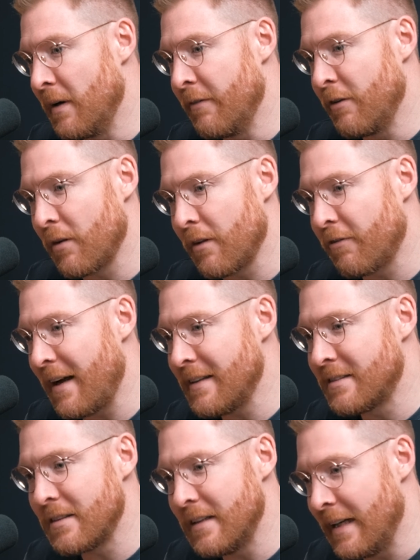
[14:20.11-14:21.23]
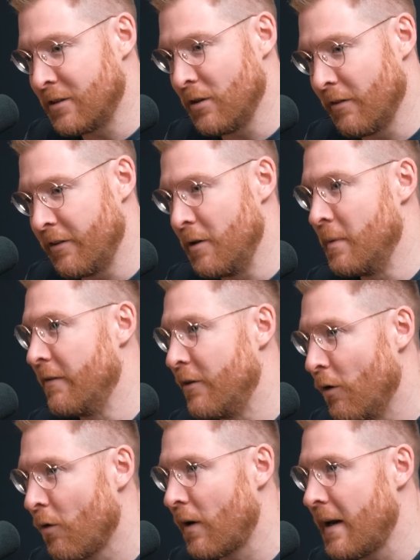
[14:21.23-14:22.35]
If you're on the fence, it's not for you. But if you're
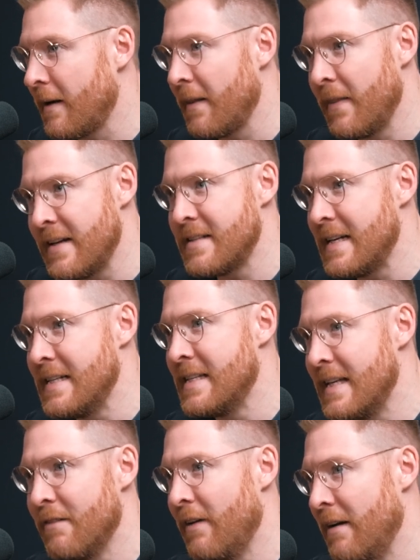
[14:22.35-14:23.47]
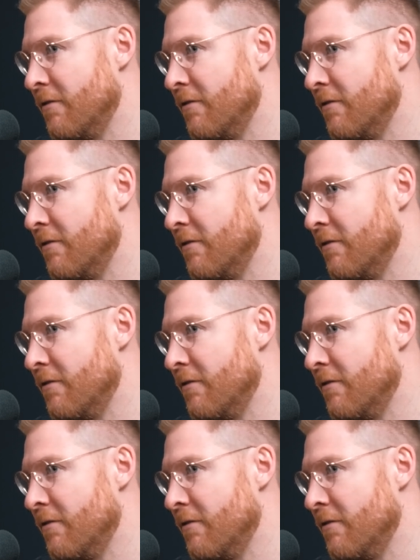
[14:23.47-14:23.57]
all in, this is the event